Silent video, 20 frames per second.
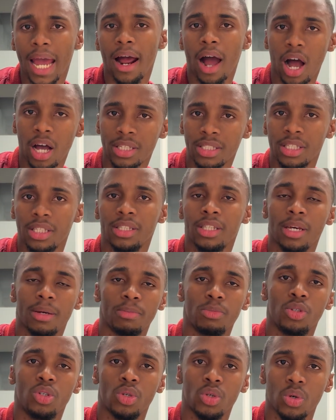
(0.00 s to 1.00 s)
asking them
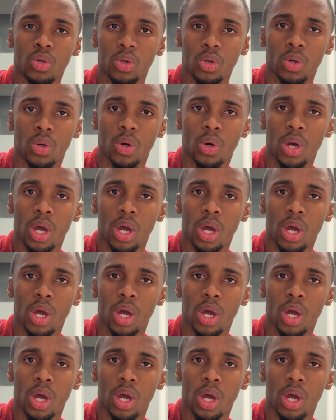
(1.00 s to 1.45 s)
to.